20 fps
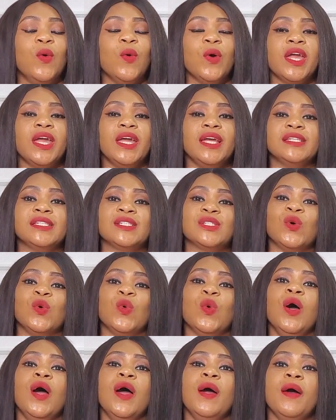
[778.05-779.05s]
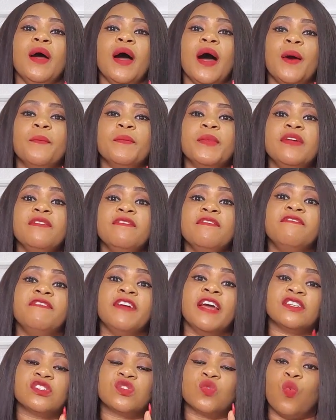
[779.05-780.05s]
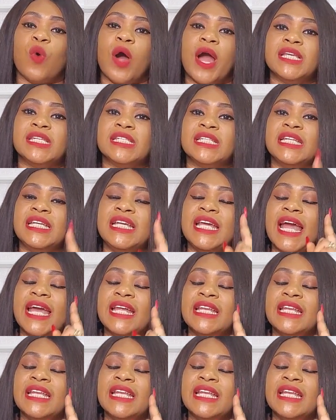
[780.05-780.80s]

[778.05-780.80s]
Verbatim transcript: Okay, so um, invest wisely